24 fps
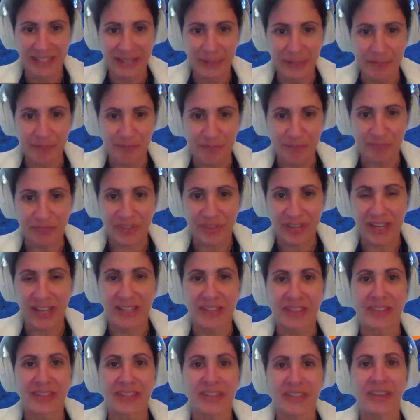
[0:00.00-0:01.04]

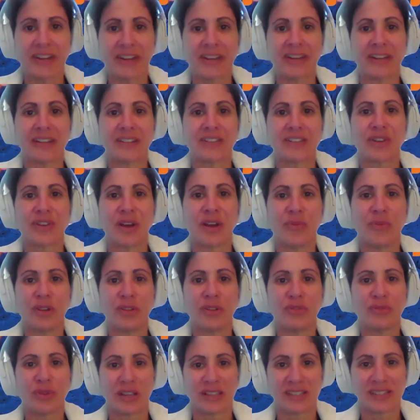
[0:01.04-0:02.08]
so I will
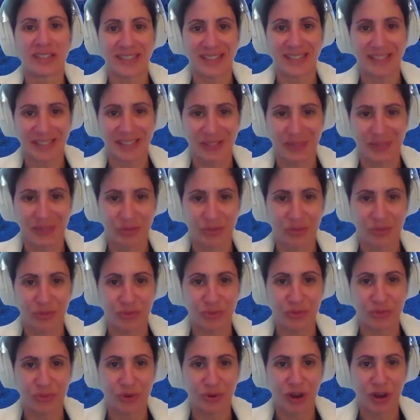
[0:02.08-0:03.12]
address these
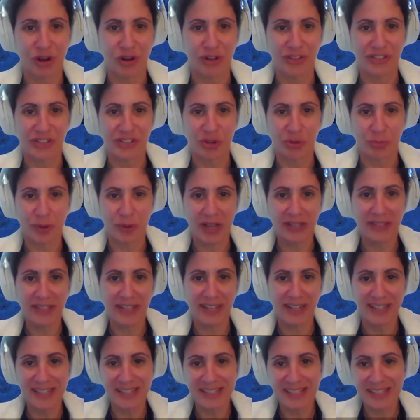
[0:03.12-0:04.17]
to our dear
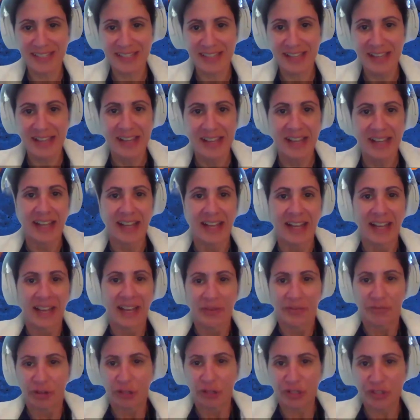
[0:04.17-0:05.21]
panelists.
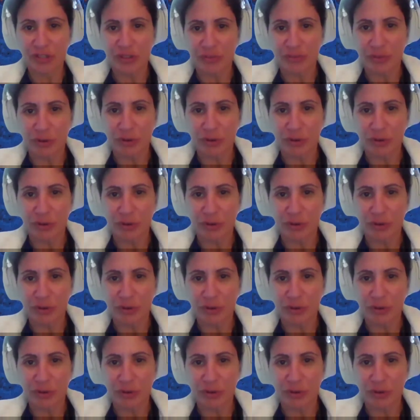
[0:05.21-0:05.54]
First